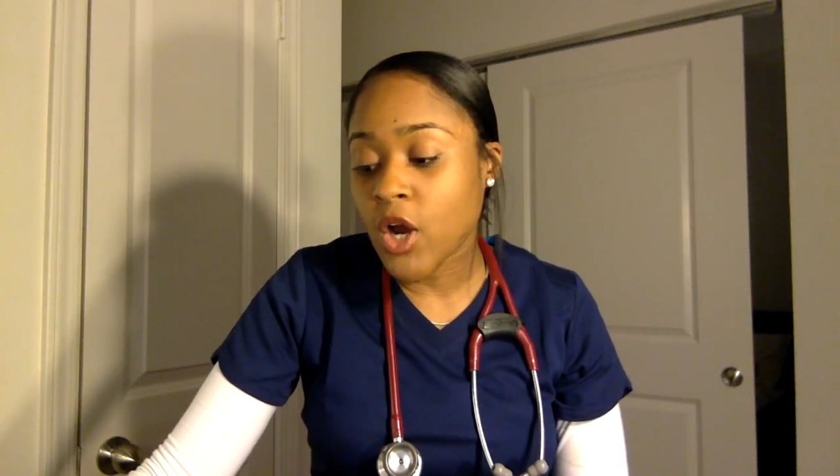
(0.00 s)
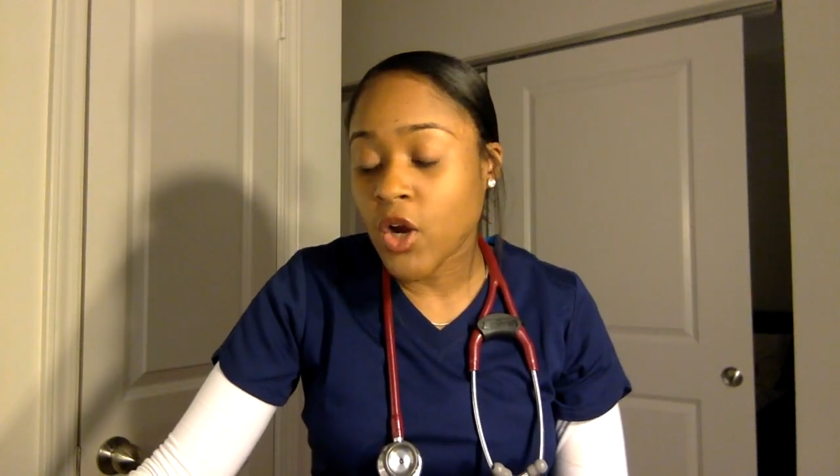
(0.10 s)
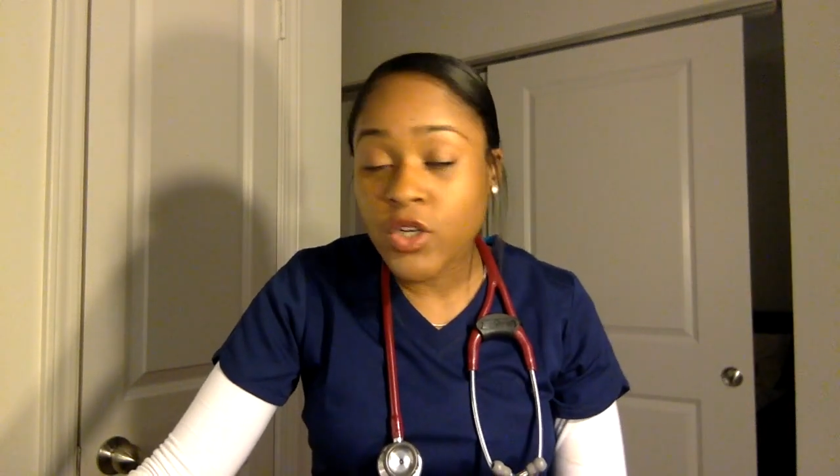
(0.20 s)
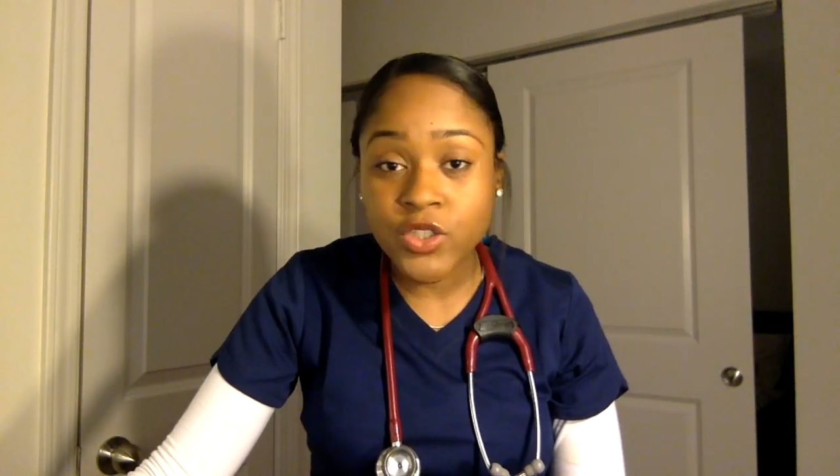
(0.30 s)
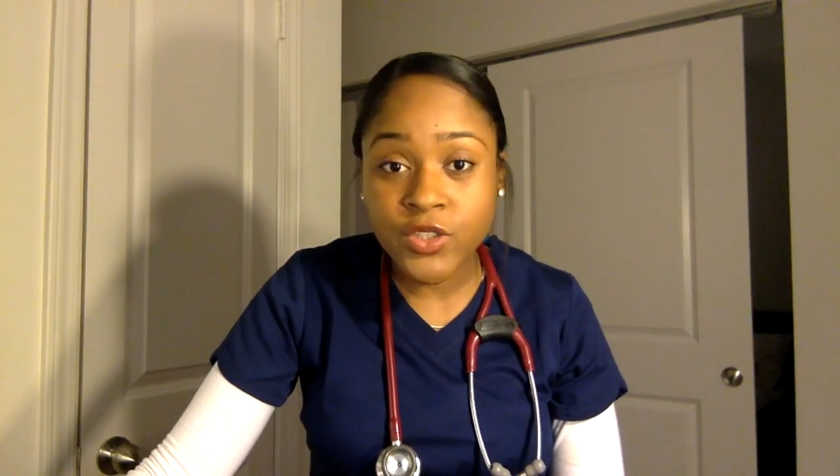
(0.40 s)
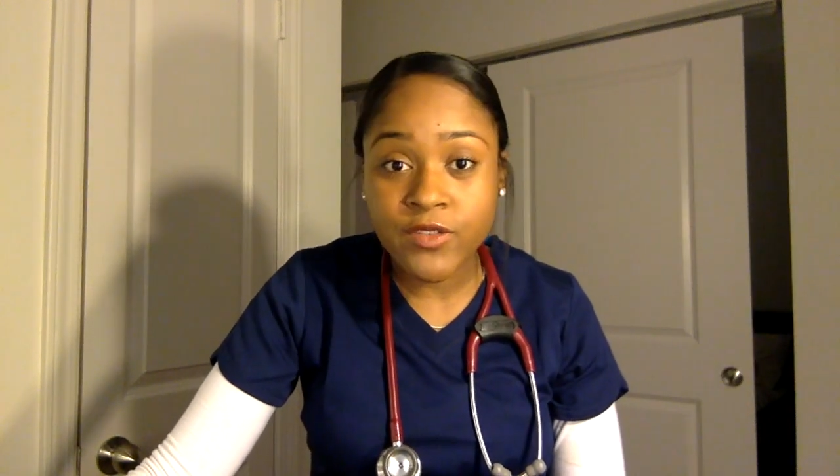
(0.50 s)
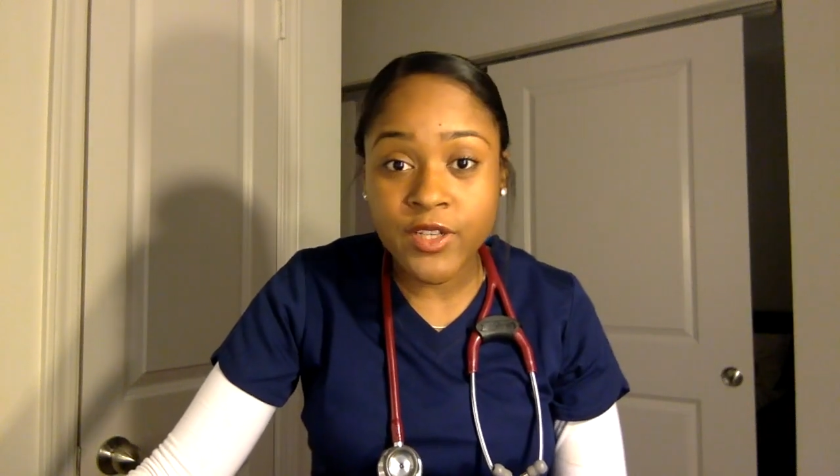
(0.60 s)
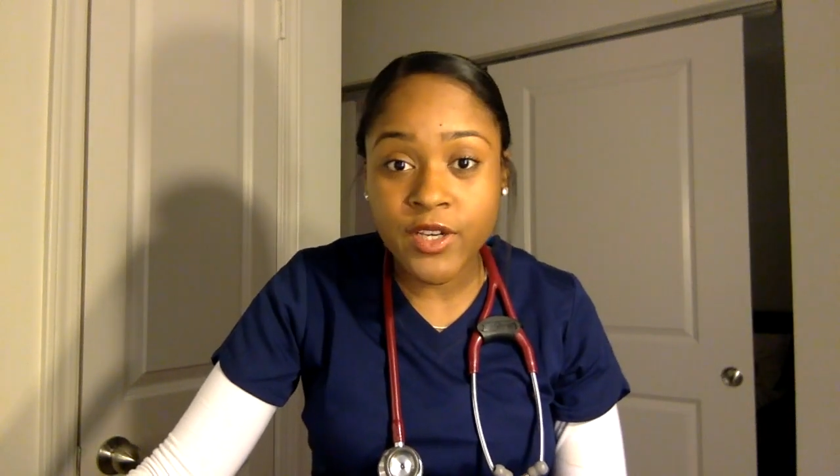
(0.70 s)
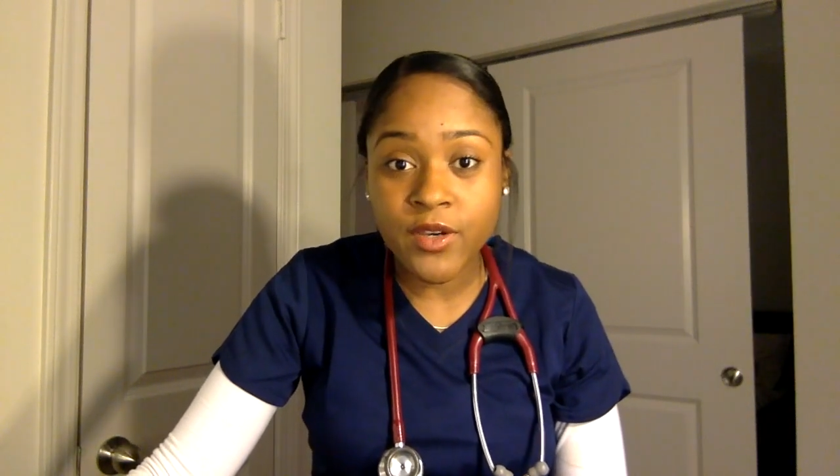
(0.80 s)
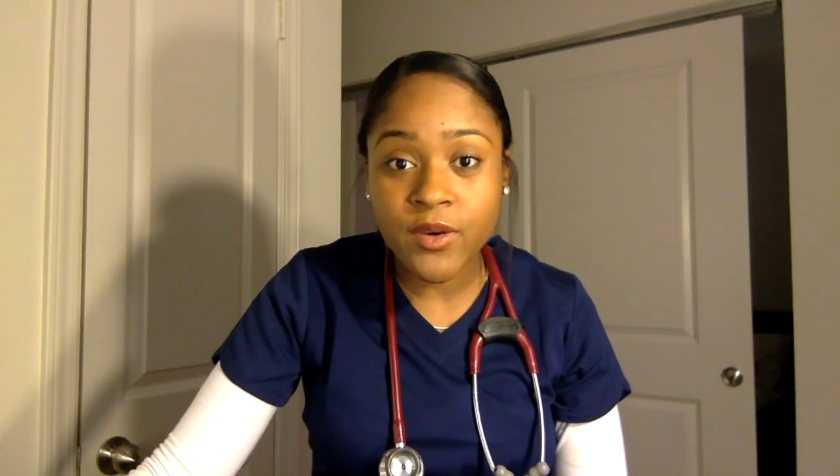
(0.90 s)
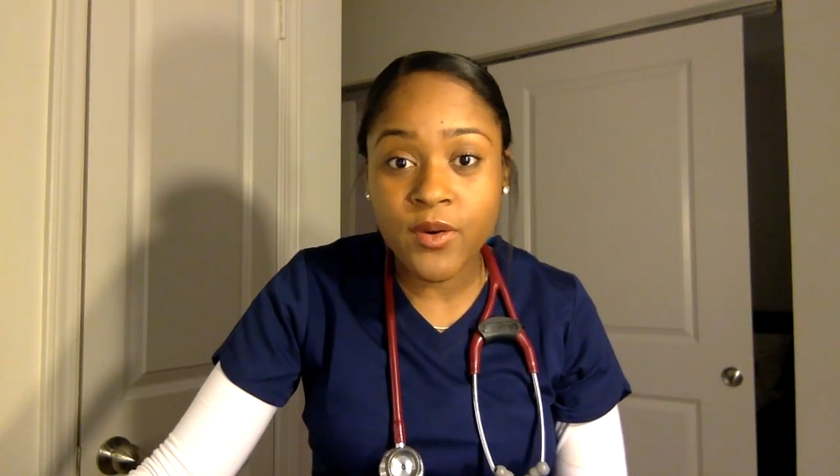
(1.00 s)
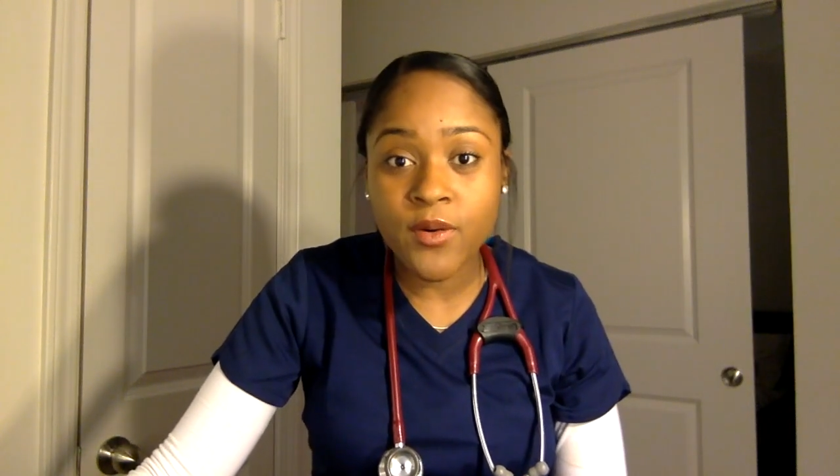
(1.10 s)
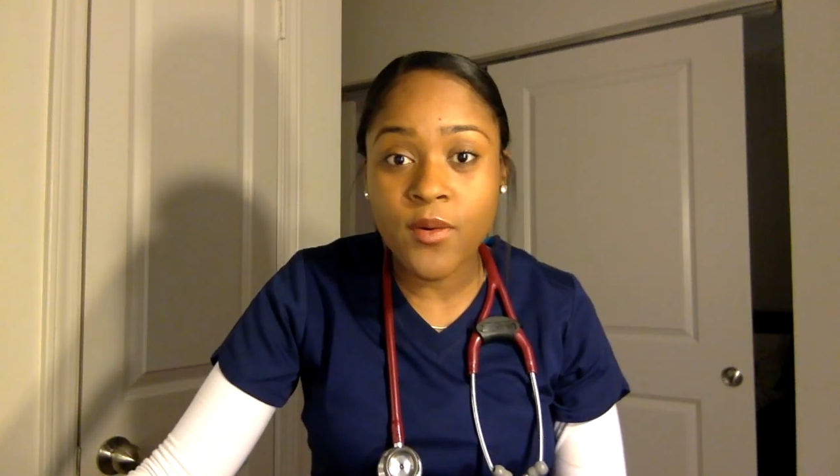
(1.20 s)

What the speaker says: Hurst review